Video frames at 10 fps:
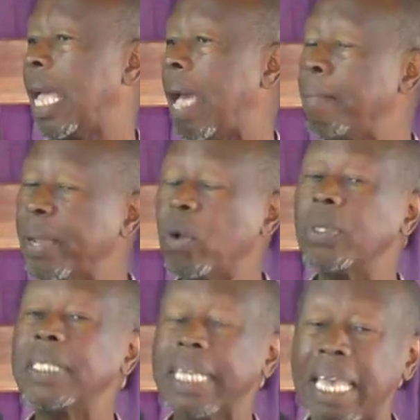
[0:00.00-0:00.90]
And
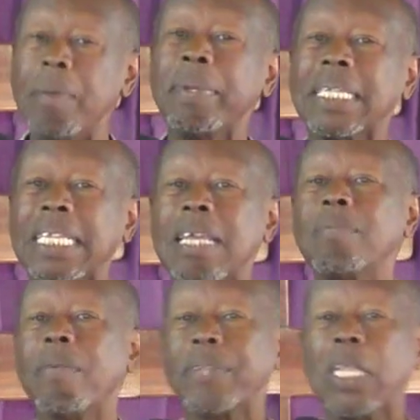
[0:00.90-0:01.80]
because he came in the
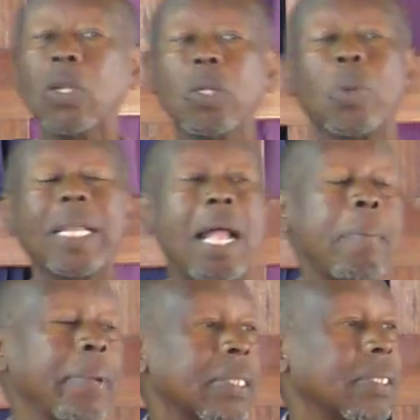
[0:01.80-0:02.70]
name of the Lord, what
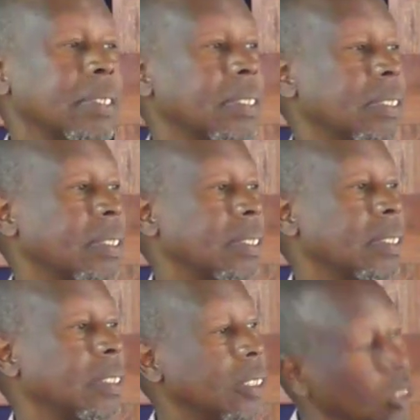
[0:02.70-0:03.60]
happened?
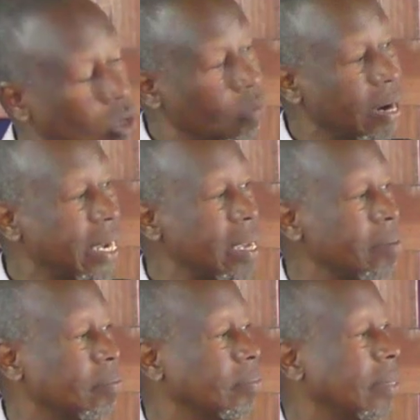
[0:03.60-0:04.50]
He
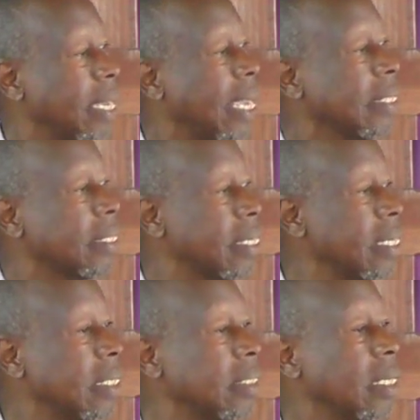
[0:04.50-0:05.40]
overcame and
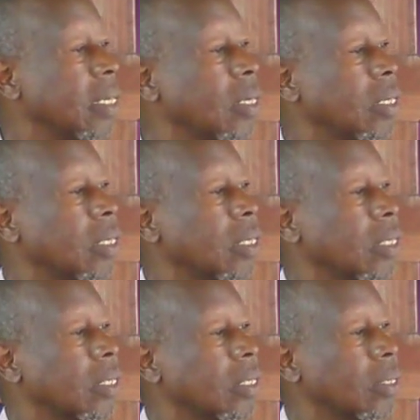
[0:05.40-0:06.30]
killed
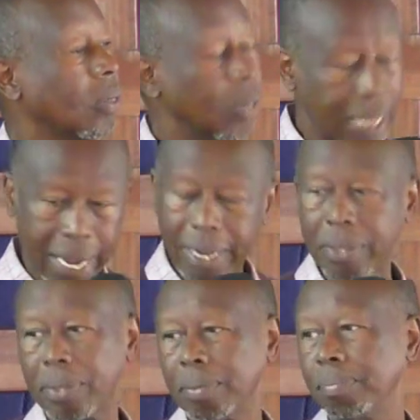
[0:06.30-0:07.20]

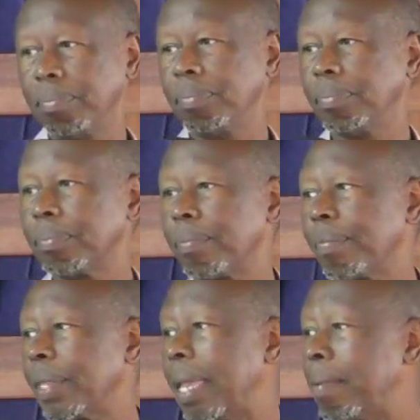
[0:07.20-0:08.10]
Goliath.
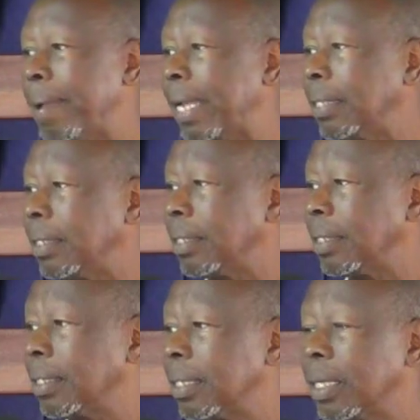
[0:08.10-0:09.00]
Amen?
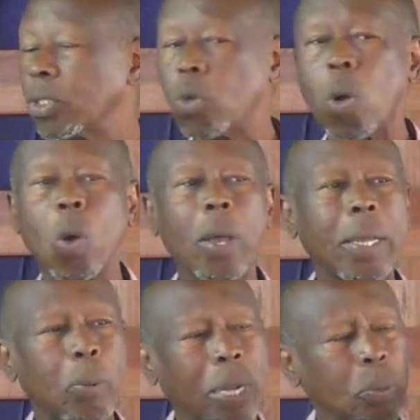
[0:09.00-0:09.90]
Amen. So
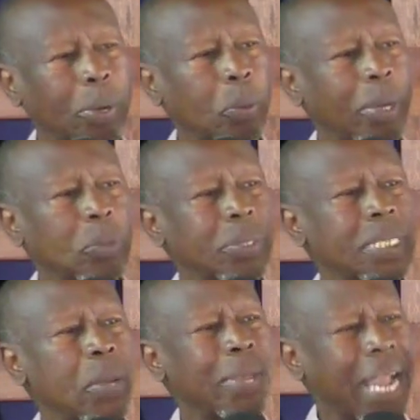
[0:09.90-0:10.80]
when we
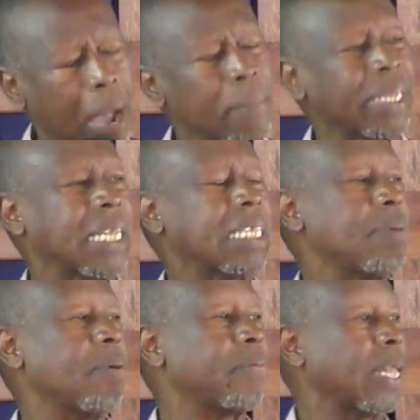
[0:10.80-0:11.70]
say we come in the
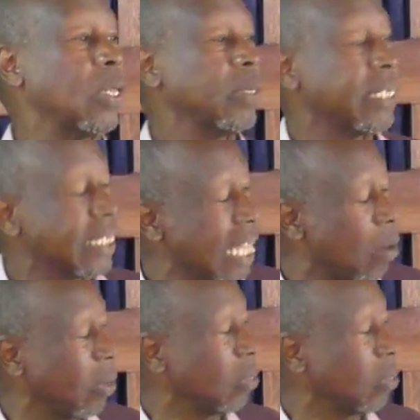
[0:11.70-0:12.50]
name of the Lord, it's like